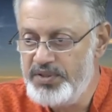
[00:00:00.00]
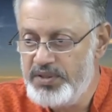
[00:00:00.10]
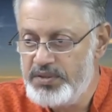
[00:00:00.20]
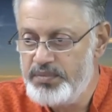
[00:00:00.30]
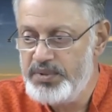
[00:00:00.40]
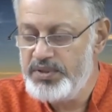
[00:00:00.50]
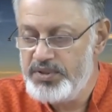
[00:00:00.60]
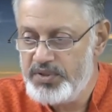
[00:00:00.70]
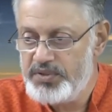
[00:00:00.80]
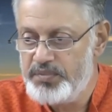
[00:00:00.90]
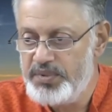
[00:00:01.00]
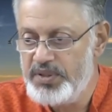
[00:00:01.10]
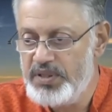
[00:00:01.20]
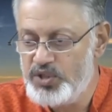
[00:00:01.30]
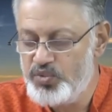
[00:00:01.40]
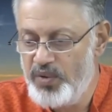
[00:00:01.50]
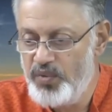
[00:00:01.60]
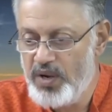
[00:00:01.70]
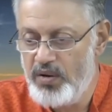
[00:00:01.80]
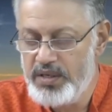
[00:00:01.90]
That's why
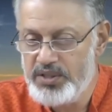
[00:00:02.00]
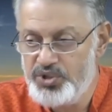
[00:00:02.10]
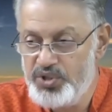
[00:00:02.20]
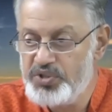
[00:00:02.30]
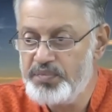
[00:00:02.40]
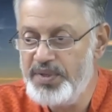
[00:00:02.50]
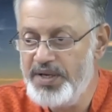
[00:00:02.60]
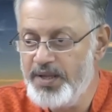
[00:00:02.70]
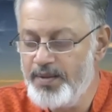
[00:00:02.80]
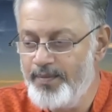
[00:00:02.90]
we call it as just be.